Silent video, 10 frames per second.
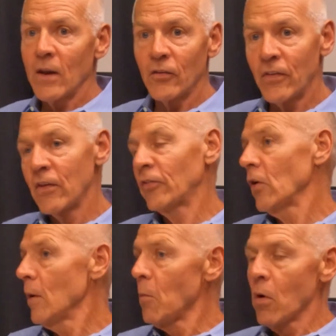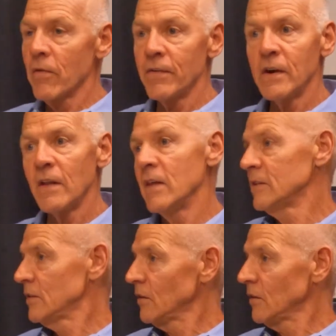Is this going to morph into this?